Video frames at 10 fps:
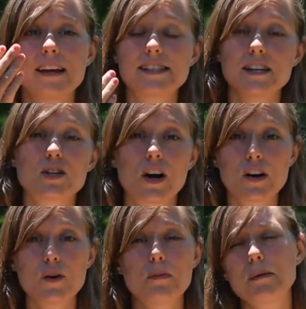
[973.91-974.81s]
it's
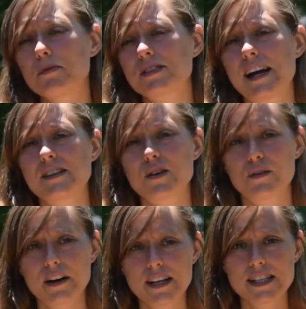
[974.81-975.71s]
internal. People say it's
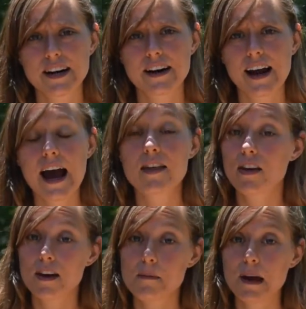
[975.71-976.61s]
hereditary. I
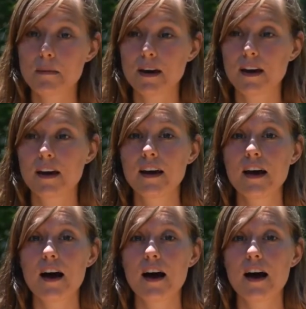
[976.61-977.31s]
think maybe